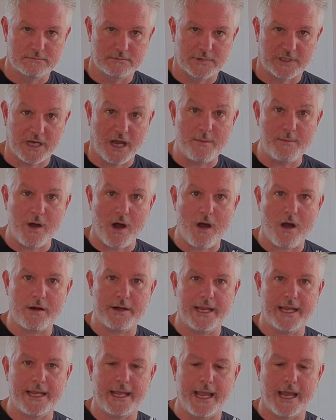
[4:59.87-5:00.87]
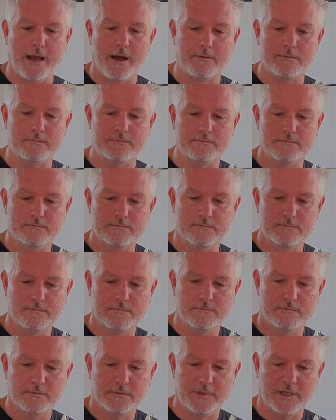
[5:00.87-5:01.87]
"Come on," he yelled.
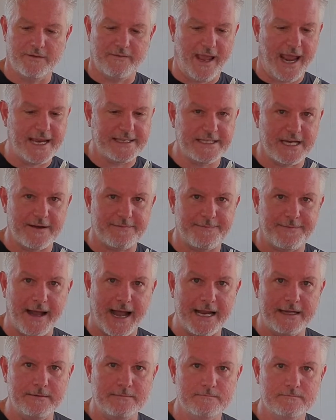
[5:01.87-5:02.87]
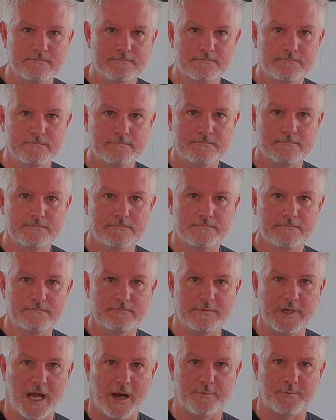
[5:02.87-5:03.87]
You've had your fun, now